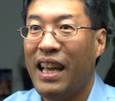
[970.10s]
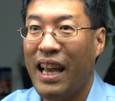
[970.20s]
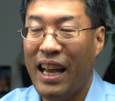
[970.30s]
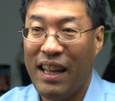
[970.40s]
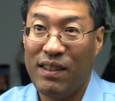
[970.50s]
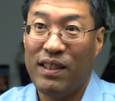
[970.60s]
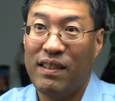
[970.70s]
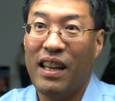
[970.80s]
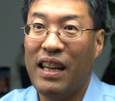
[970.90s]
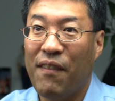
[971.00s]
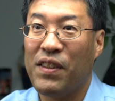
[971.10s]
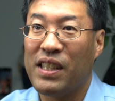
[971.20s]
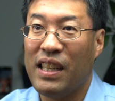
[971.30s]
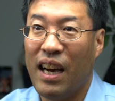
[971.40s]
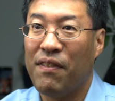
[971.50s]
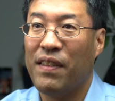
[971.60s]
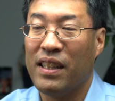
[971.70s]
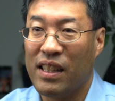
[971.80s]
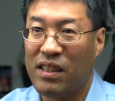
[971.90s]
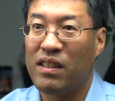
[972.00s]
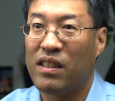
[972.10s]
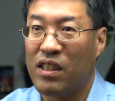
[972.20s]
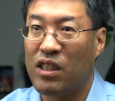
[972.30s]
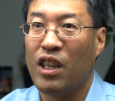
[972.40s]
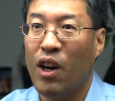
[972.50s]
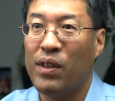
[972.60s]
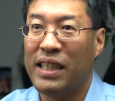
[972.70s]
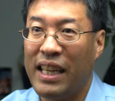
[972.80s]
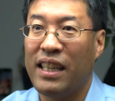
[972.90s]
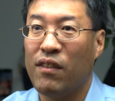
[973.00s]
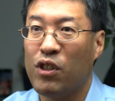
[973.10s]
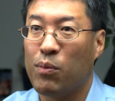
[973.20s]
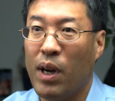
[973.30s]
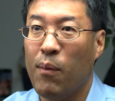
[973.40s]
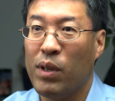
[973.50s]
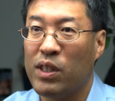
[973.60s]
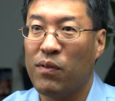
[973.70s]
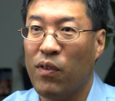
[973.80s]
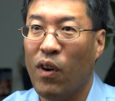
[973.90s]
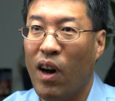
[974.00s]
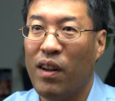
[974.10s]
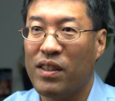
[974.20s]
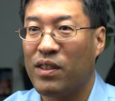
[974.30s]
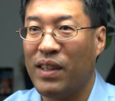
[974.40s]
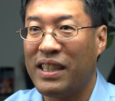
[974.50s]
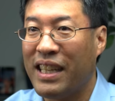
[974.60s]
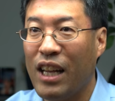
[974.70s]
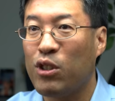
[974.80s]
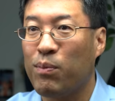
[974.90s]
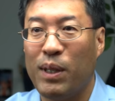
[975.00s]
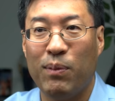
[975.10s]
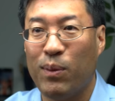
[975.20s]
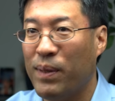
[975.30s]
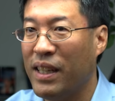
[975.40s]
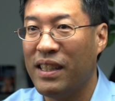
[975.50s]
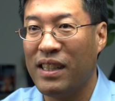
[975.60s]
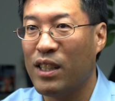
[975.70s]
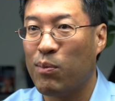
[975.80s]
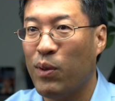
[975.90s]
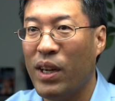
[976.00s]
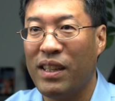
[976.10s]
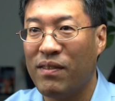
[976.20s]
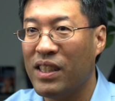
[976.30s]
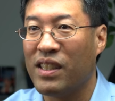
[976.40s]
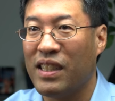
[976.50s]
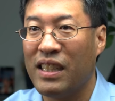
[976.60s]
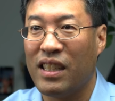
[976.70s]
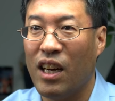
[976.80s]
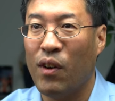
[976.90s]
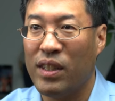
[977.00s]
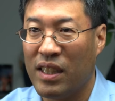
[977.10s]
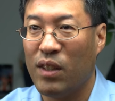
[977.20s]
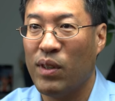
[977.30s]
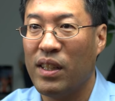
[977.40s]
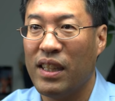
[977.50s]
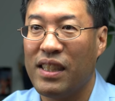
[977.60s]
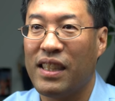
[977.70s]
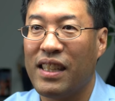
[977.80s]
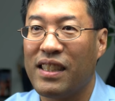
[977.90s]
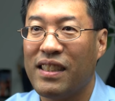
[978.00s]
And enough is enough, and let's just go and take care of this problem once and for all. It's great to counsel people, but at this point, we just need to go and get rid of these things.